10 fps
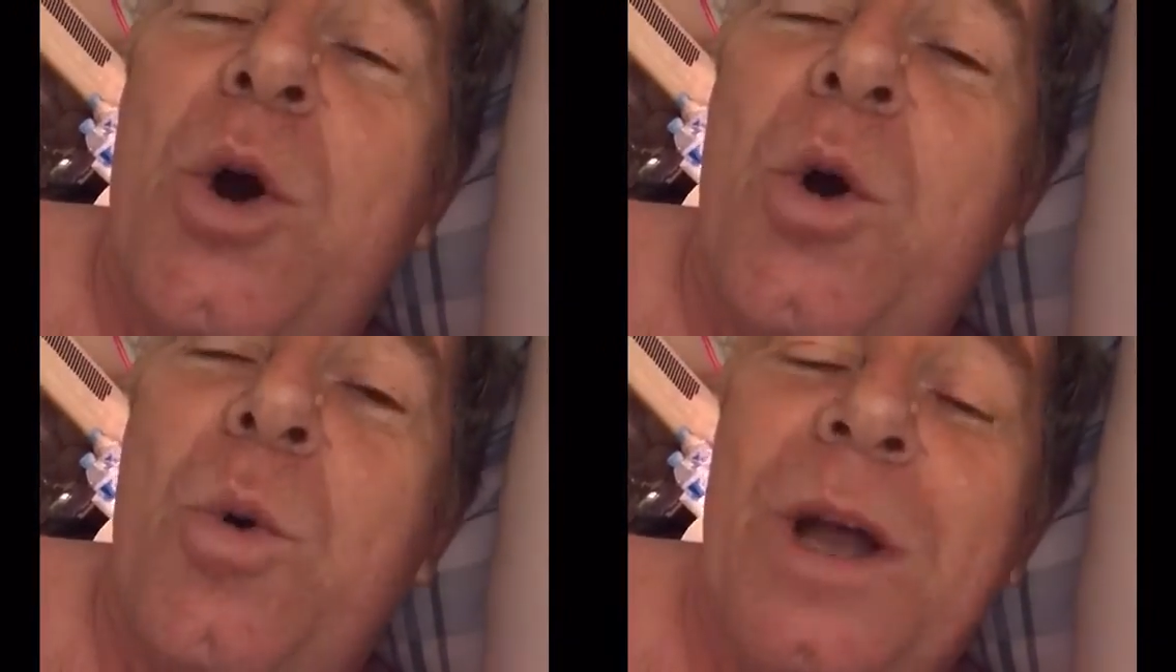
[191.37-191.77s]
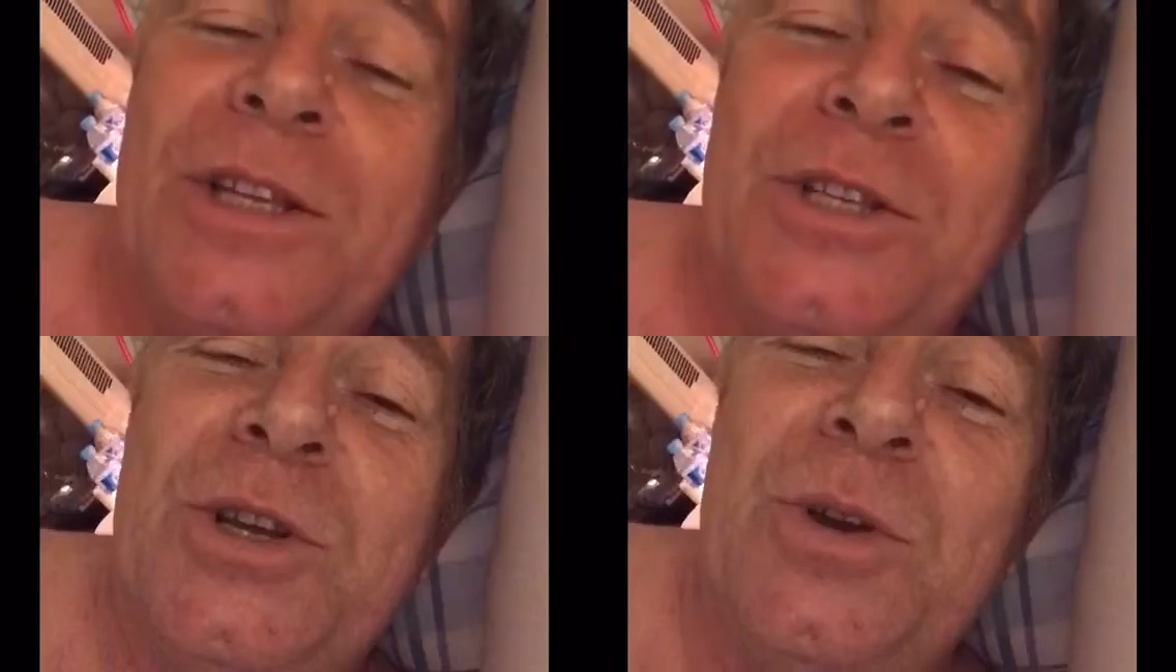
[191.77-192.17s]

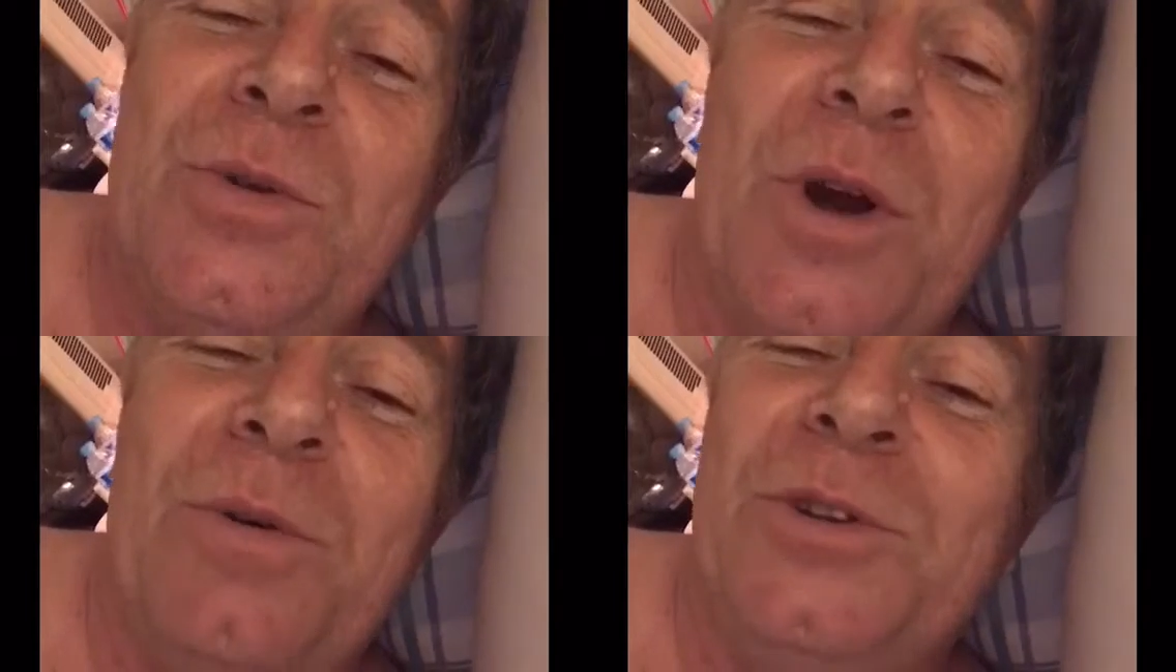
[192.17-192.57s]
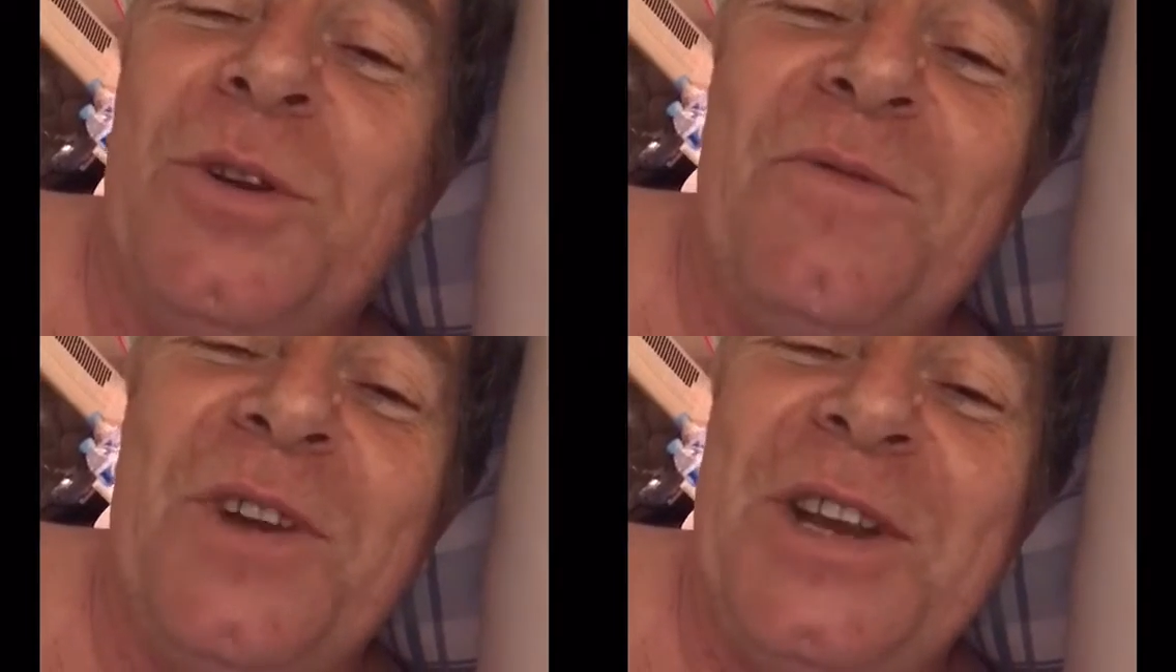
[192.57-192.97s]
Always knew that I was
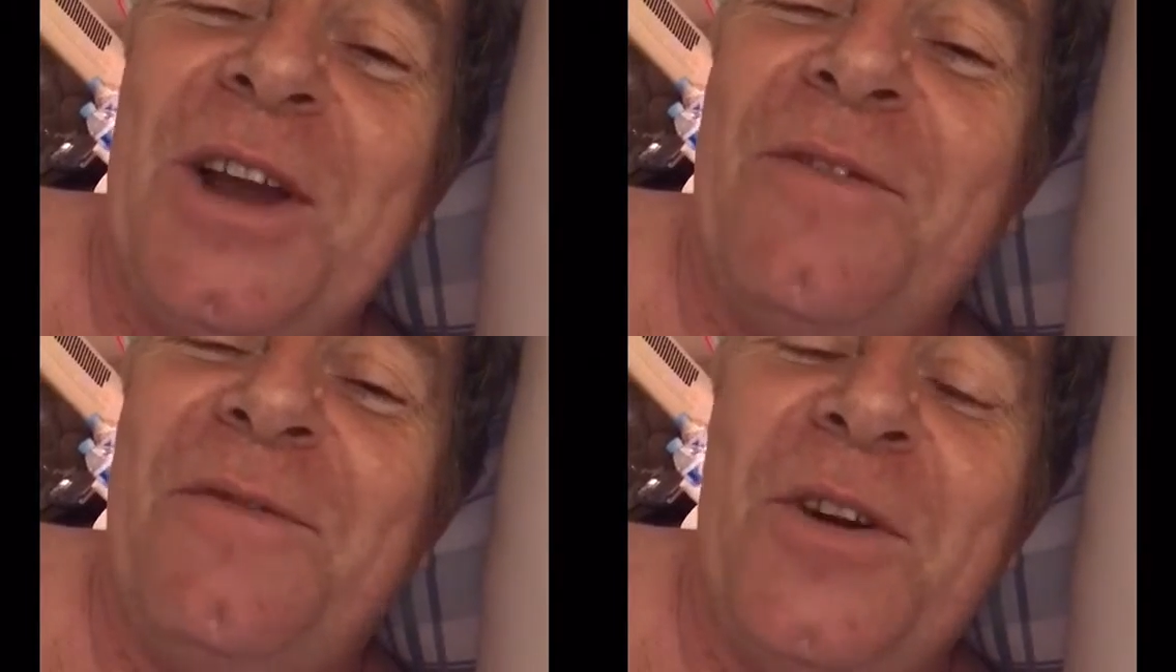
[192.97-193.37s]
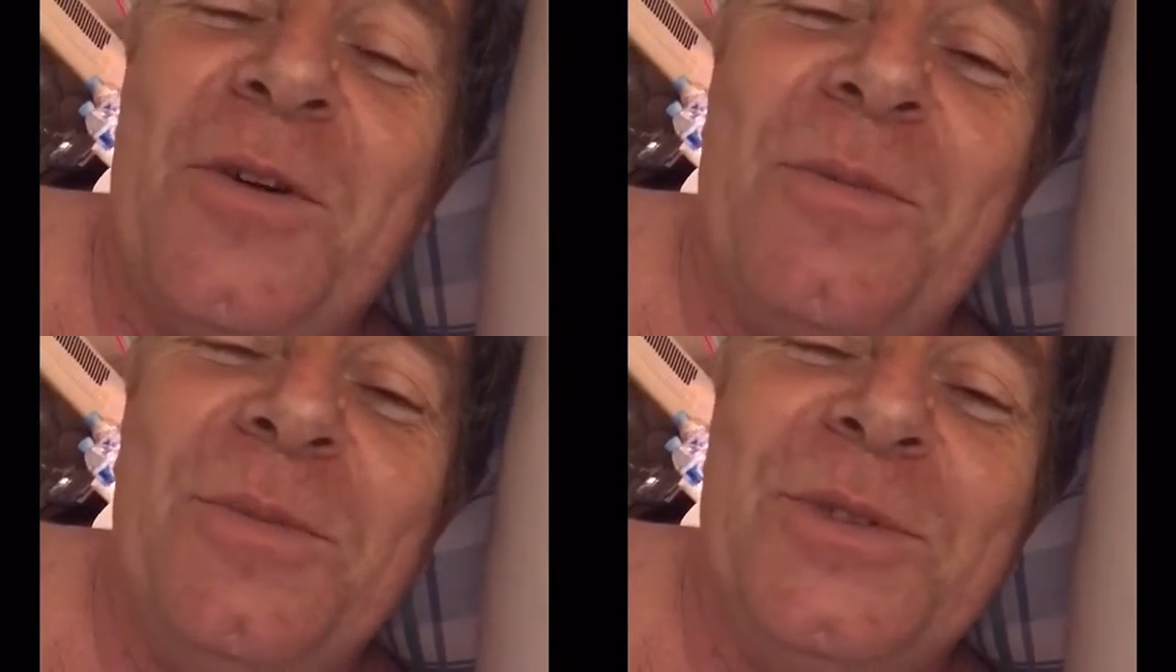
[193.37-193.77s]
doing video
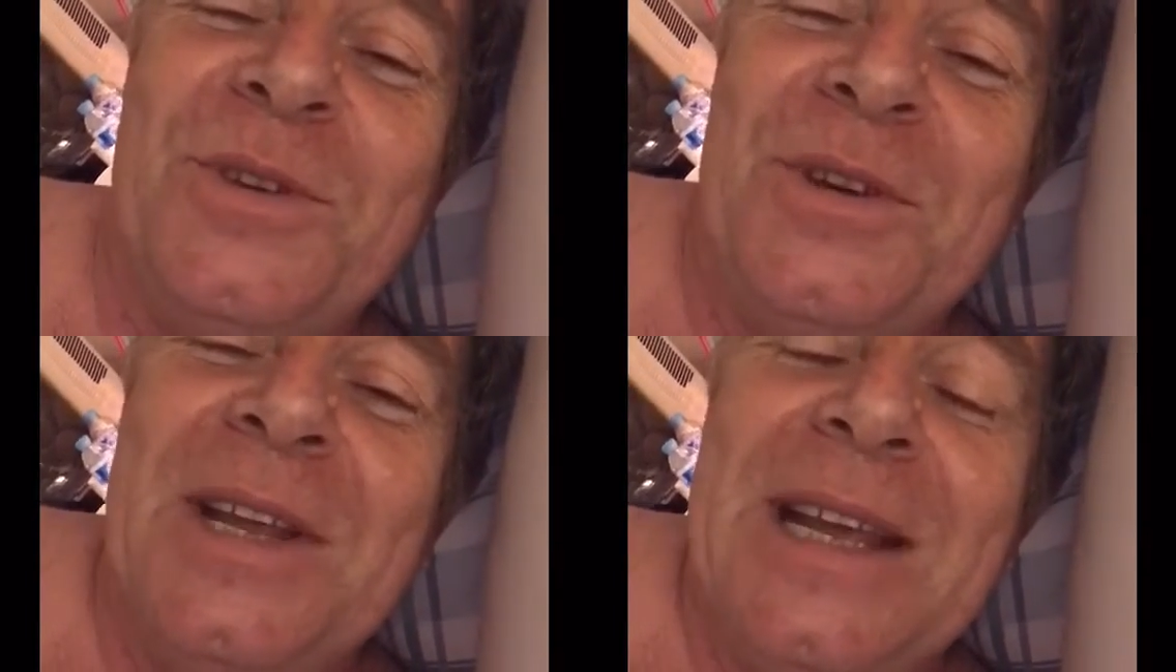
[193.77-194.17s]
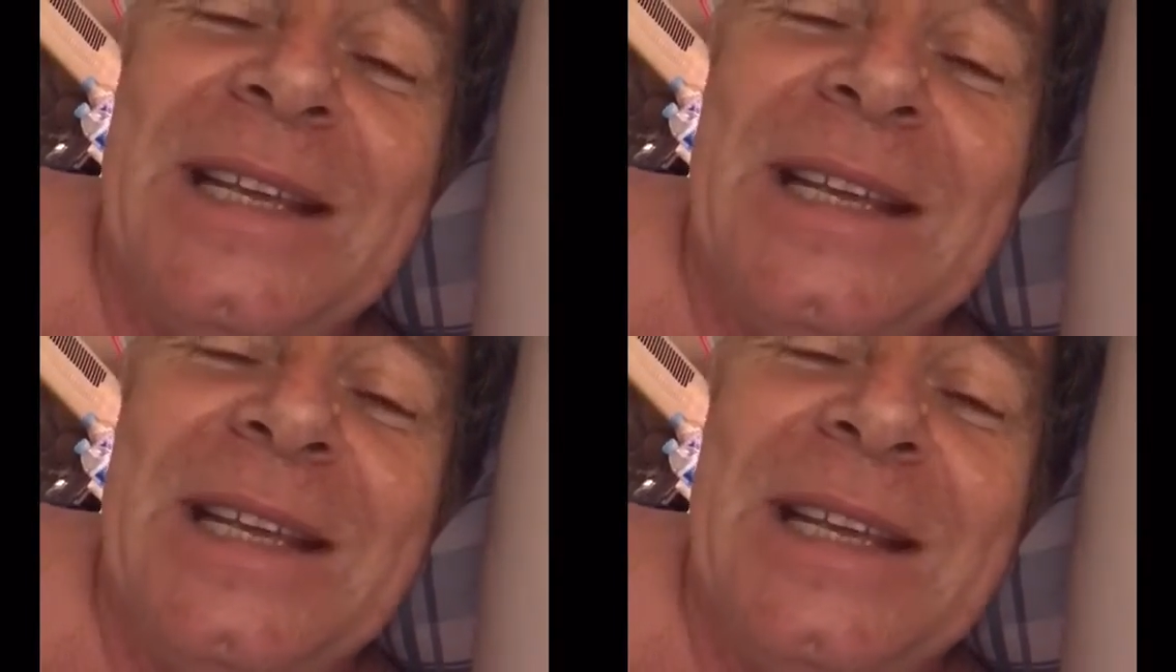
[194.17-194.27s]
films and